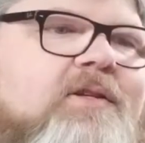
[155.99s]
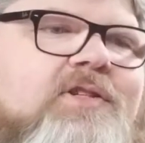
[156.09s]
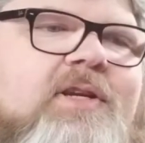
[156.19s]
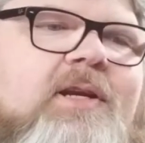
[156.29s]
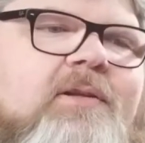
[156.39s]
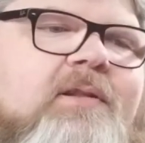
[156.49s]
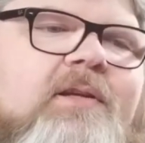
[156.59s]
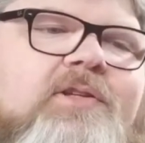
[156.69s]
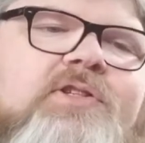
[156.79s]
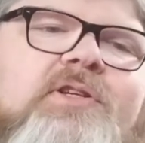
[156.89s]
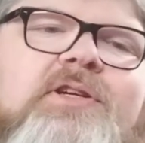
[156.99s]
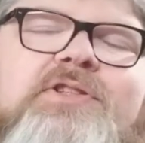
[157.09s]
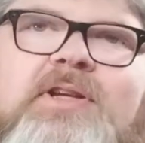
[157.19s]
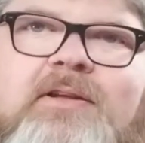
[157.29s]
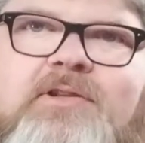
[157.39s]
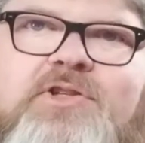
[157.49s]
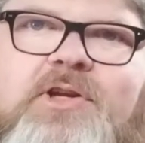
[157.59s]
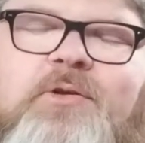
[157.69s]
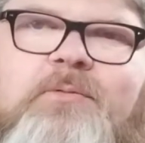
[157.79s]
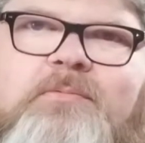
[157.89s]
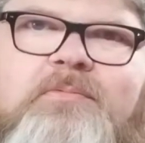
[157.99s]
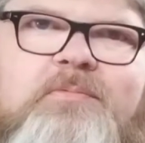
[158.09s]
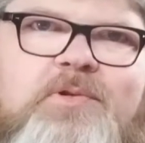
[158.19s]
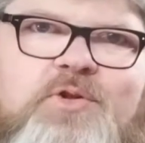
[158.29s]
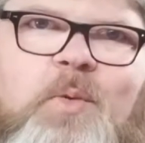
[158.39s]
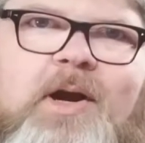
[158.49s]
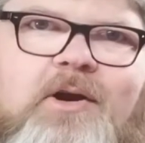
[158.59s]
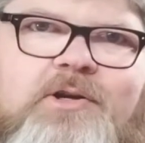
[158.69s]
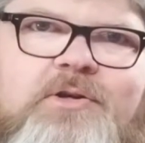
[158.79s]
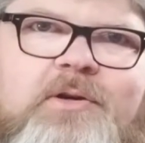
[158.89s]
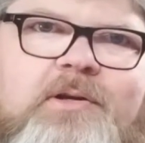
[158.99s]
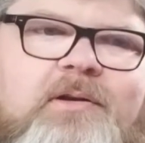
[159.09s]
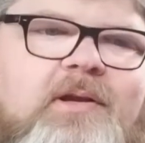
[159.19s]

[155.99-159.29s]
seated this stainless steel square into it.